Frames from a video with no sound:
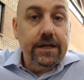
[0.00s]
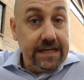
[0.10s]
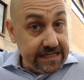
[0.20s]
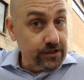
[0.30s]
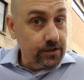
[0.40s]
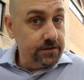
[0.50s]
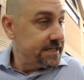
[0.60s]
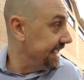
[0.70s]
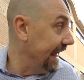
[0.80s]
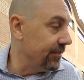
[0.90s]
here
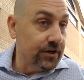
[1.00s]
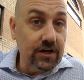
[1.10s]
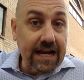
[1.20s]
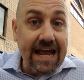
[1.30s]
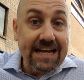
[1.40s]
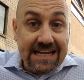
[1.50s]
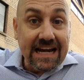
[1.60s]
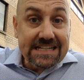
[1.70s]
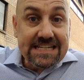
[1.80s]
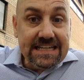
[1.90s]
together at
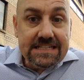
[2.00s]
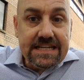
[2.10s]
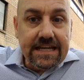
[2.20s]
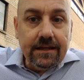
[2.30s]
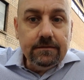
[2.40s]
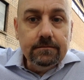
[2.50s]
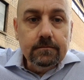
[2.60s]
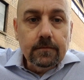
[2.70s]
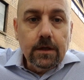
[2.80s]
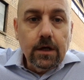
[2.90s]
1910
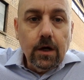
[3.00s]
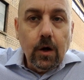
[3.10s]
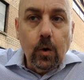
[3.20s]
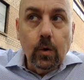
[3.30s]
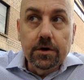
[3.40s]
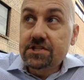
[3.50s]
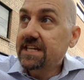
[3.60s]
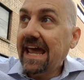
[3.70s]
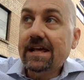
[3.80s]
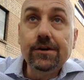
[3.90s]
or
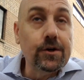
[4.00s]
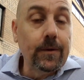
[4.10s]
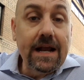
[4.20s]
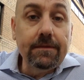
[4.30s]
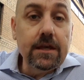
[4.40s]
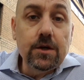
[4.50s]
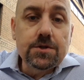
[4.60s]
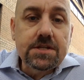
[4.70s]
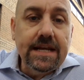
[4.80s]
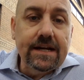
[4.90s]
scattered around the
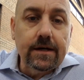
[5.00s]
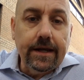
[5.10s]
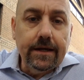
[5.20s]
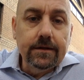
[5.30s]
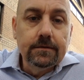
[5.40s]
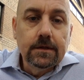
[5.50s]
Houston area,